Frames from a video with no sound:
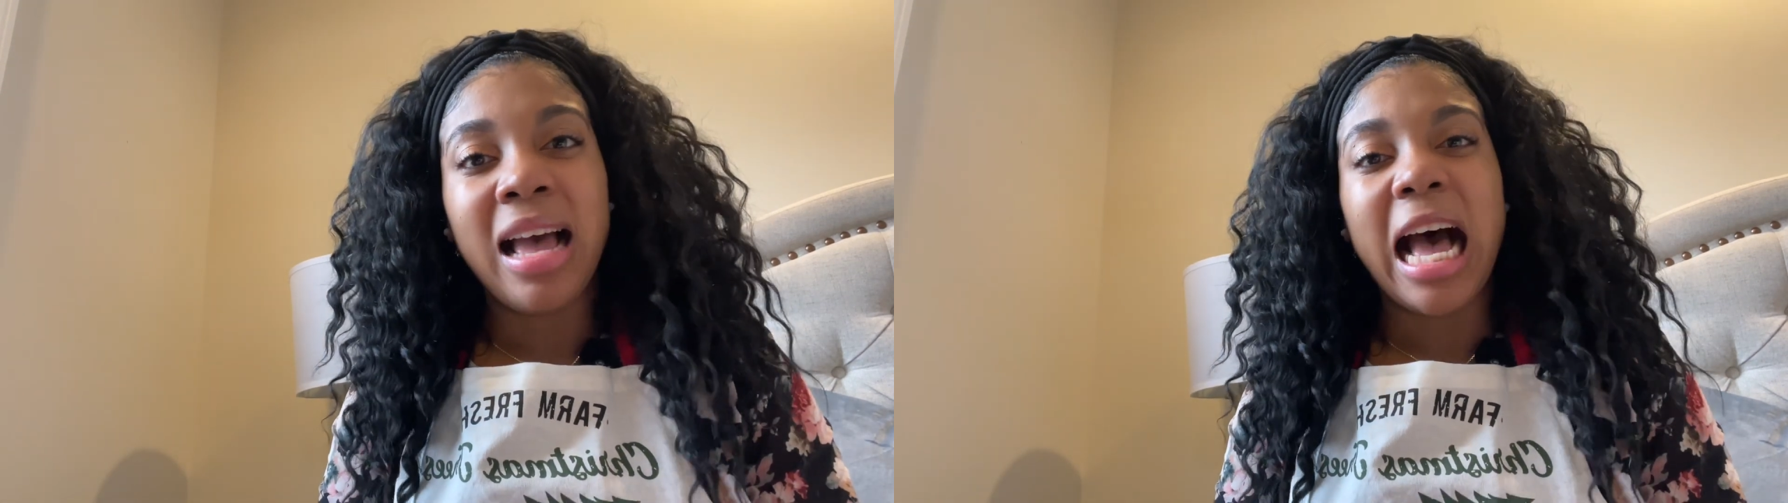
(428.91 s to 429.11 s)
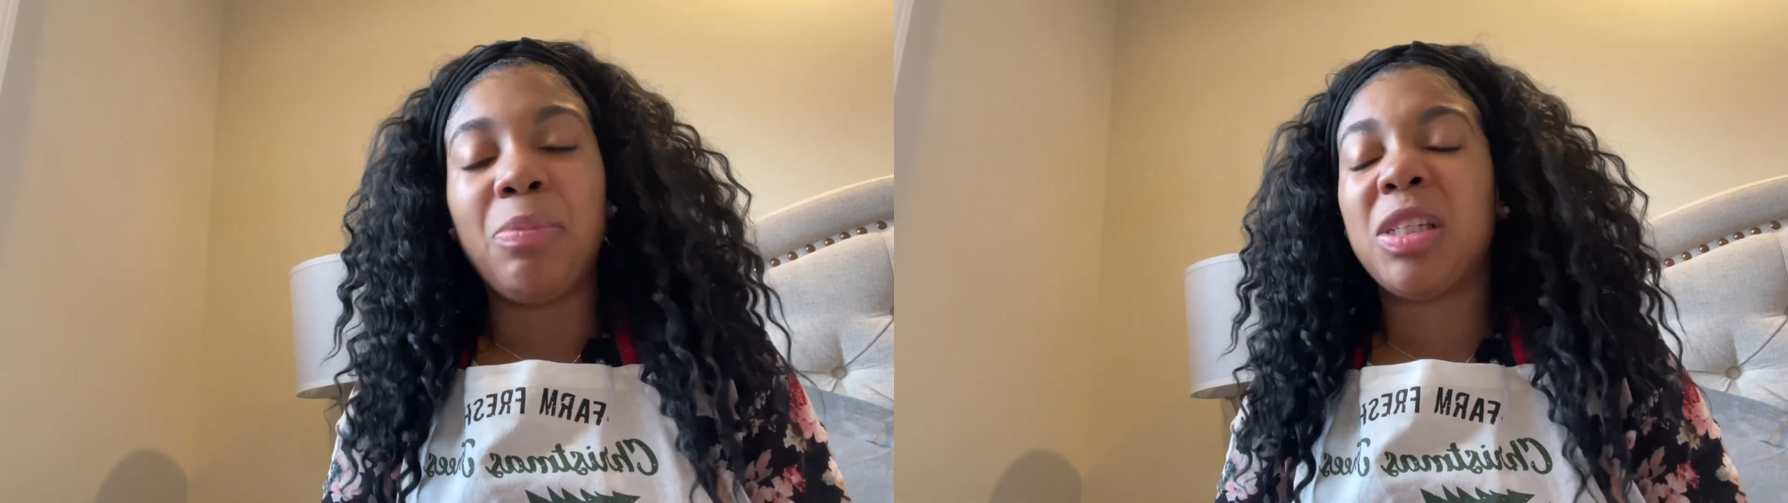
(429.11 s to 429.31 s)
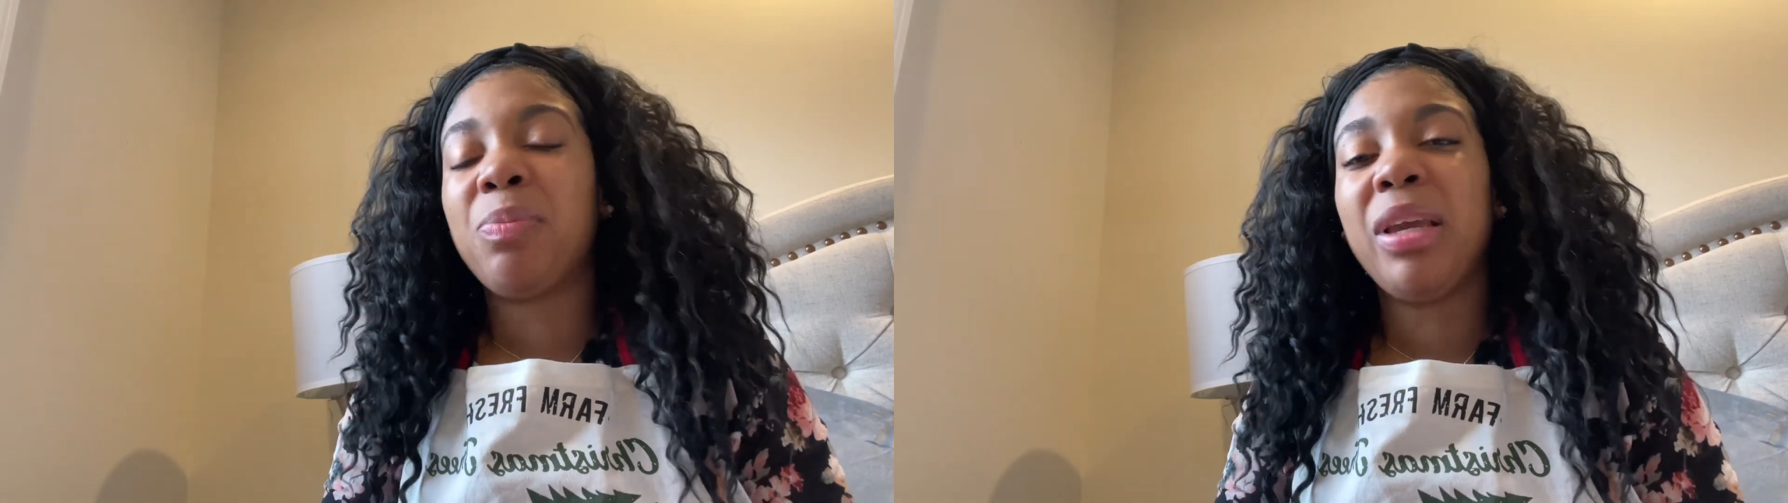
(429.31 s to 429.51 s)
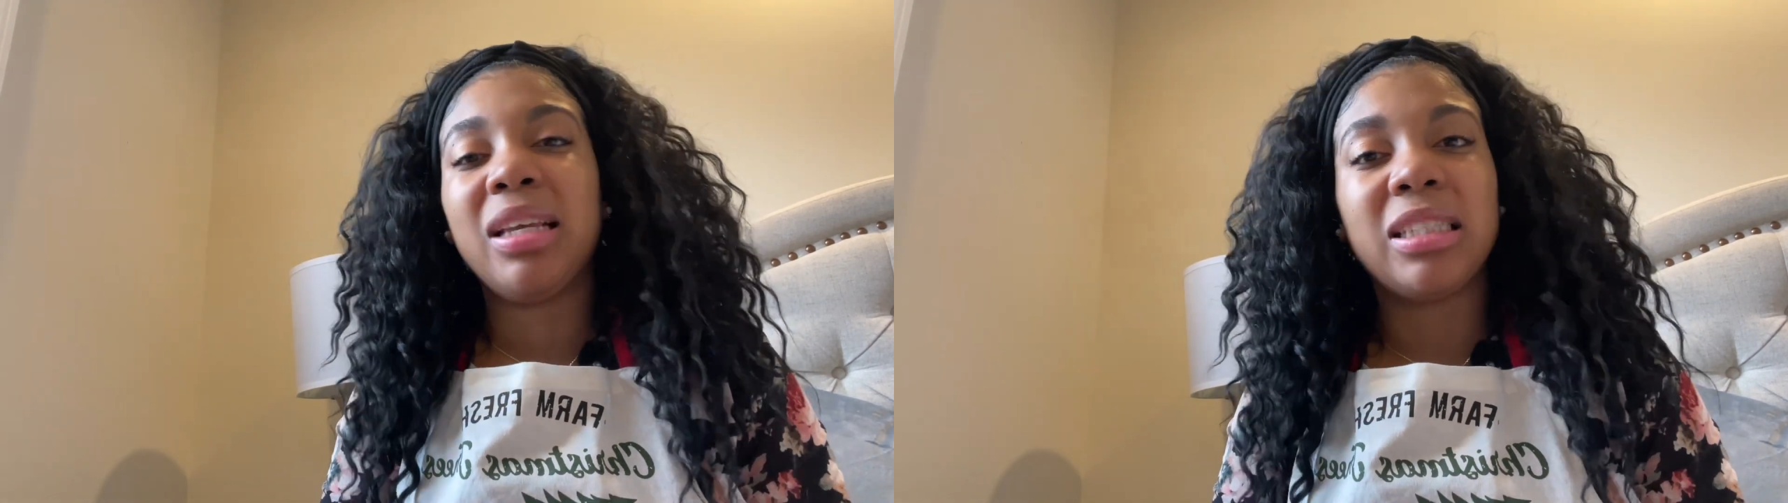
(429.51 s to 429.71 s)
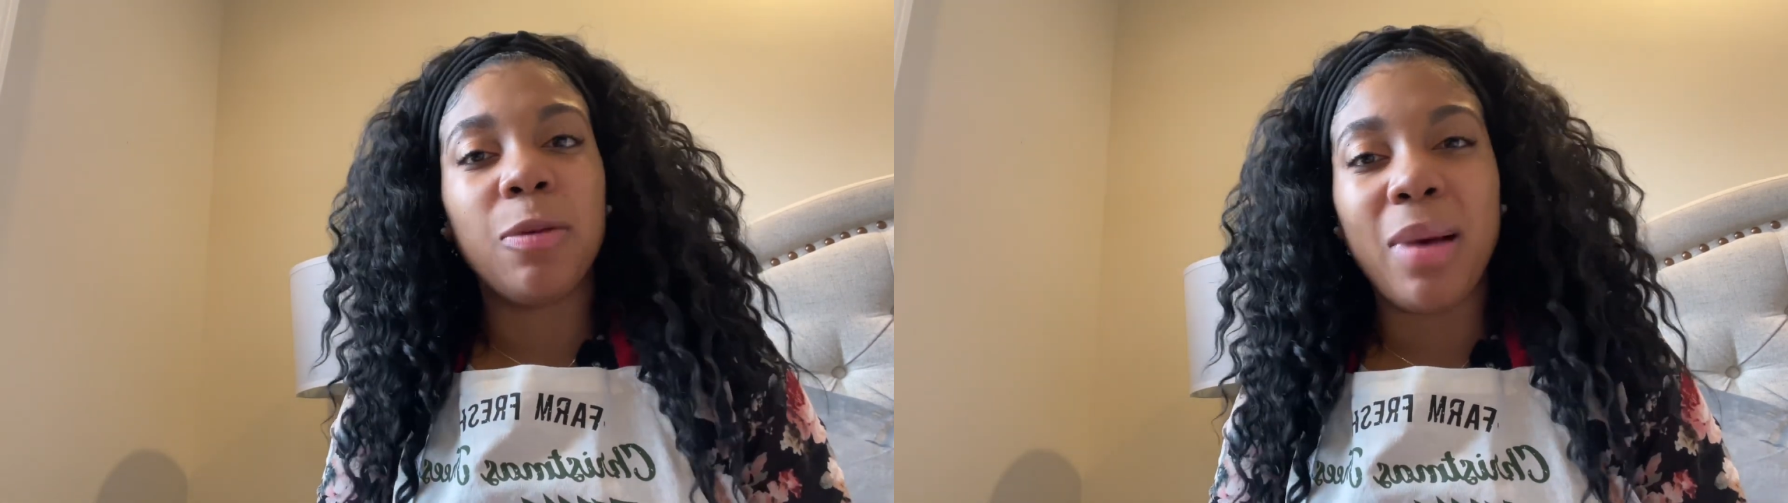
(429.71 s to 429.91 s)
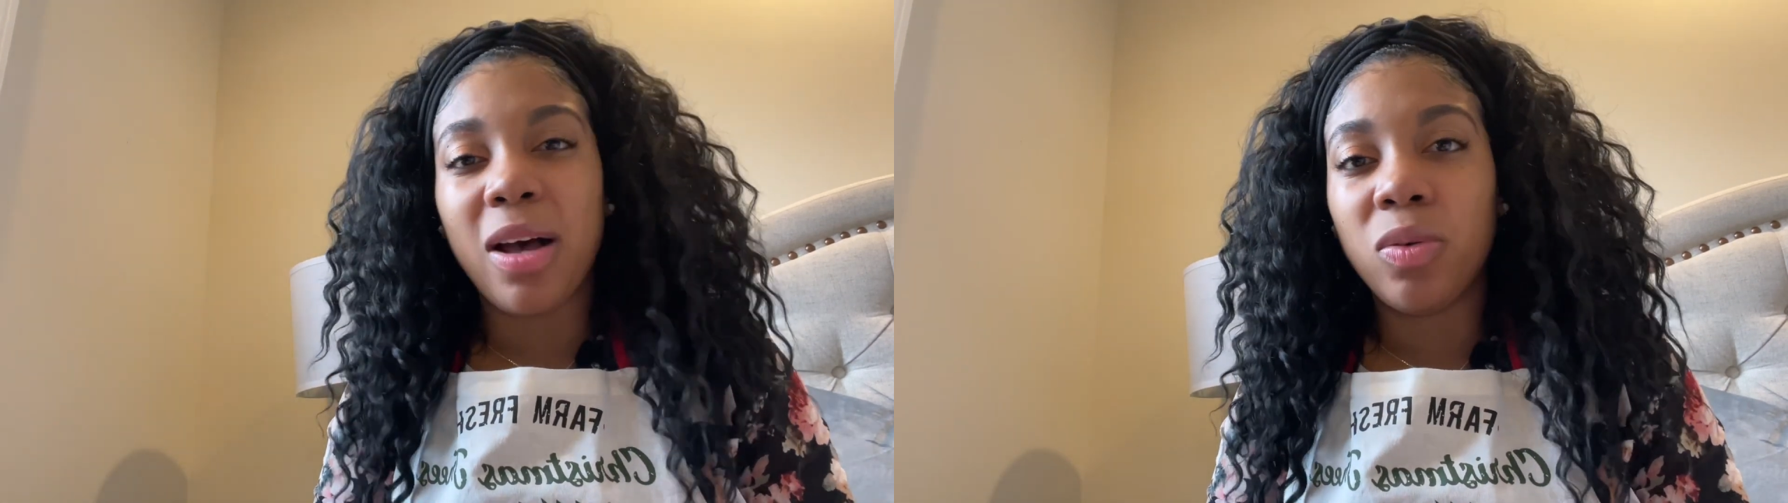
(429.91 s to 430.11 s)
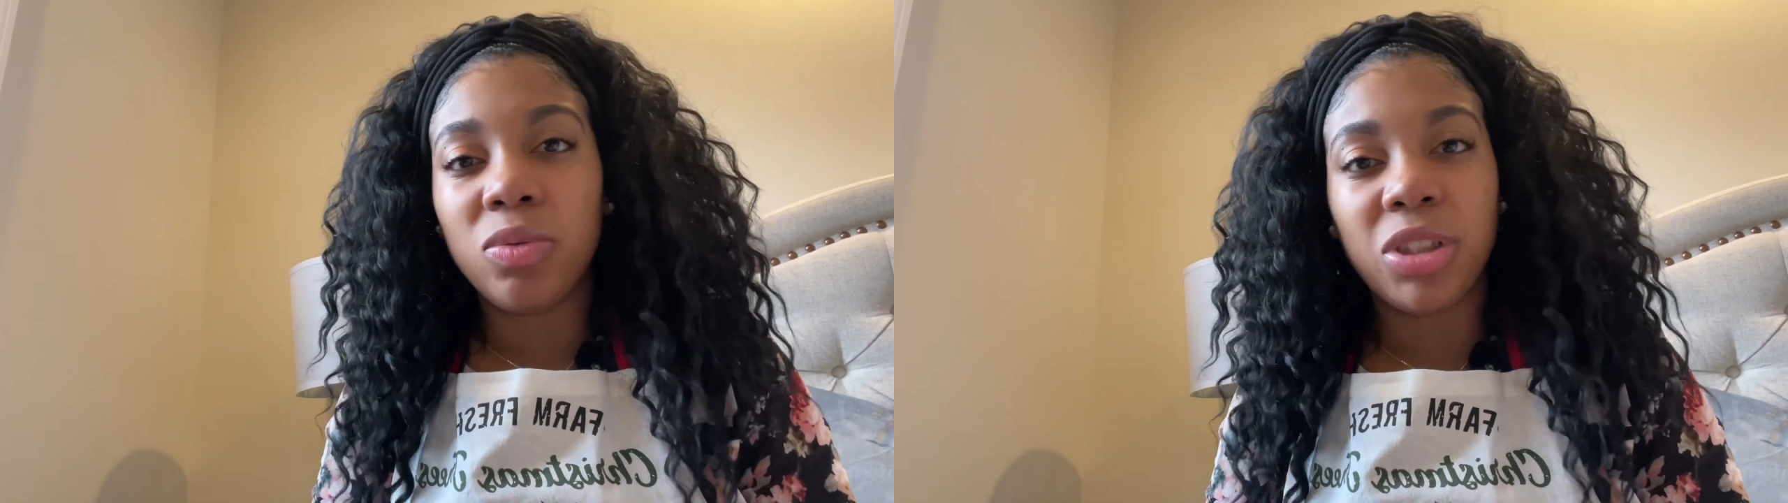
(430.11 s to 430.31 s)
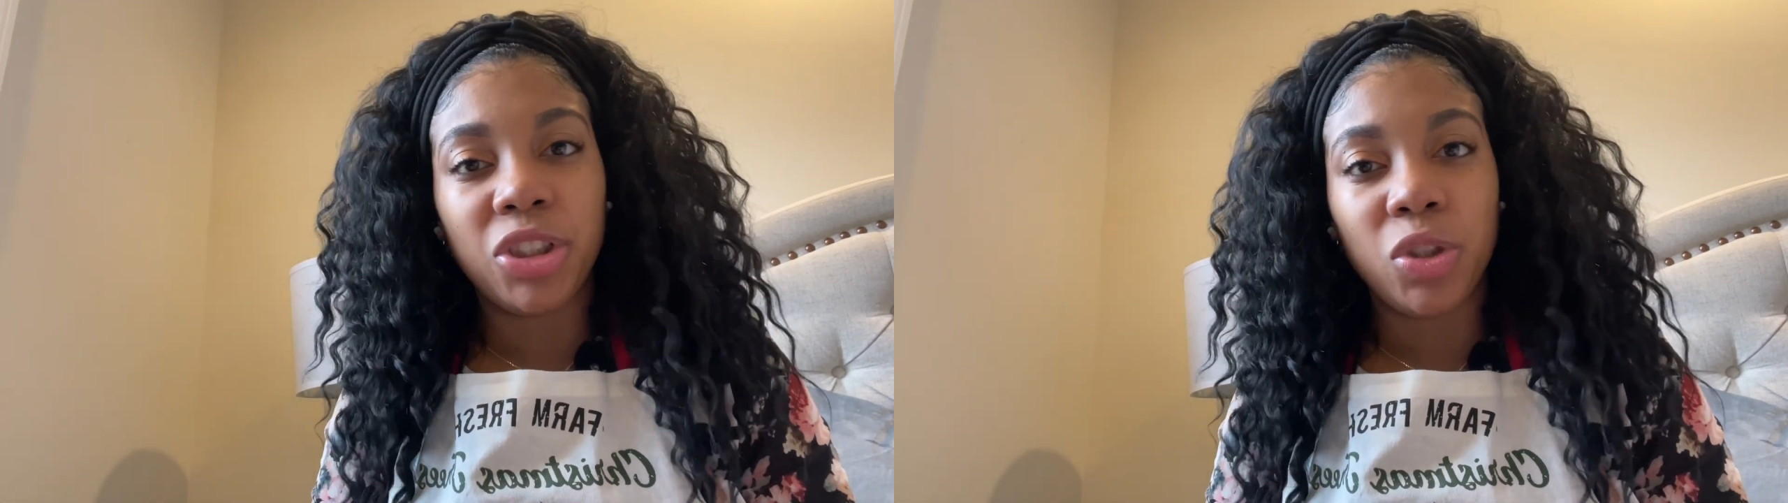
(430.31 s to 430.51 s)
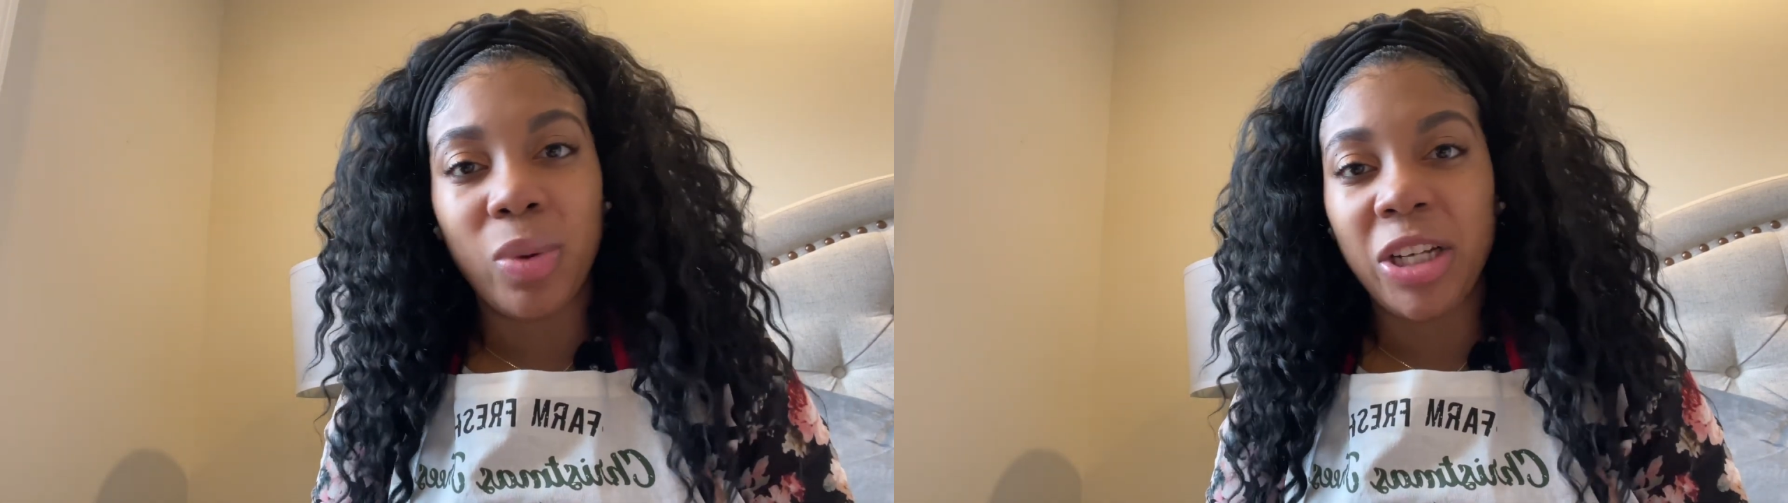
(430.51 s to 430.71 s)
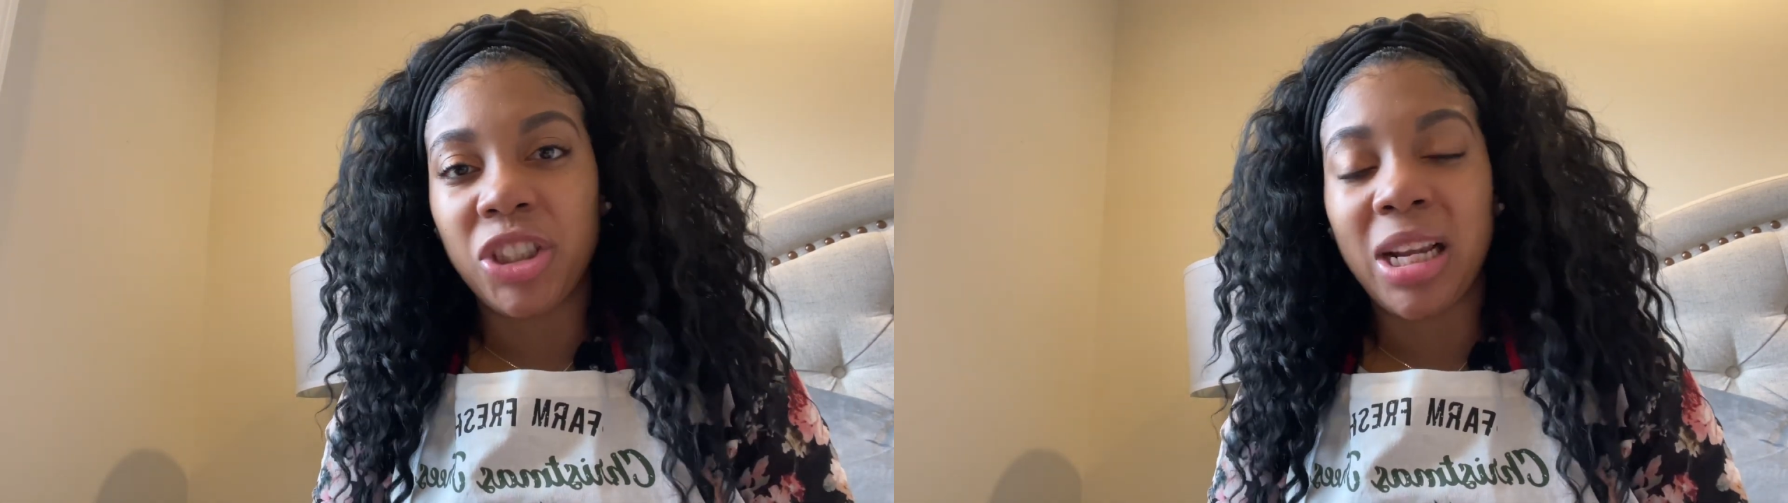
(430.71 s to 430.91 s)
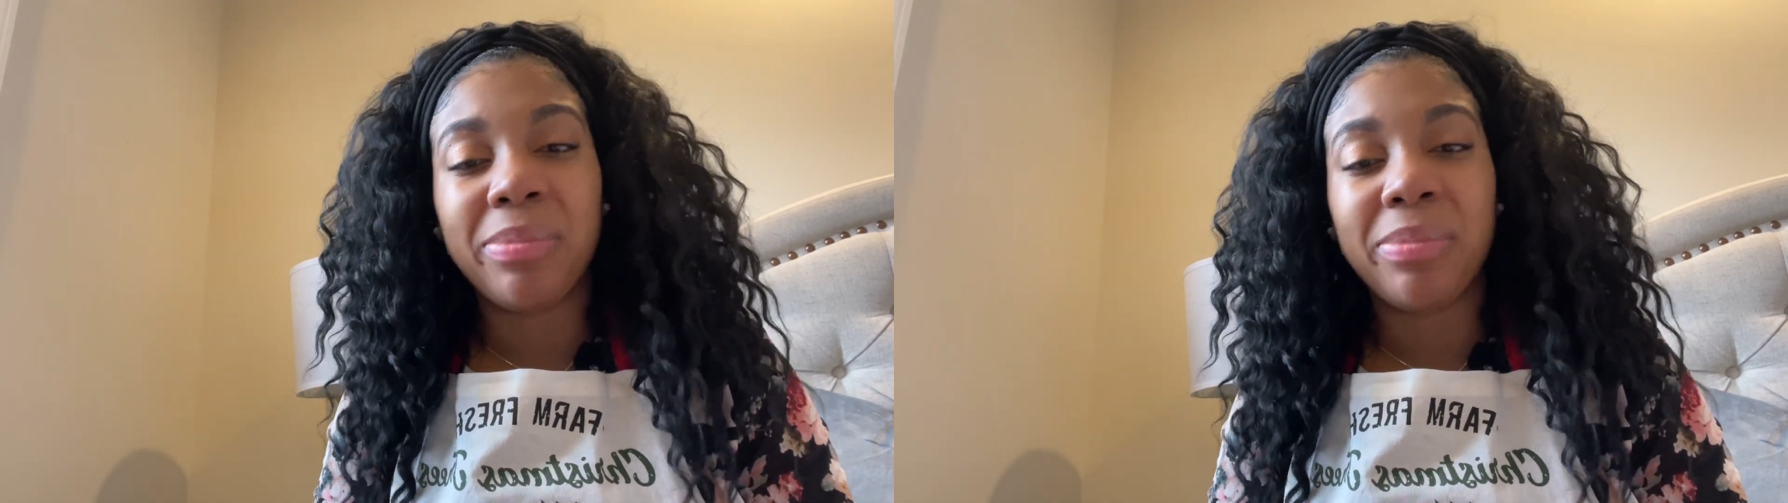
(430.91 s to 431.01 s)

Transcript: I'm speaking to my own situation.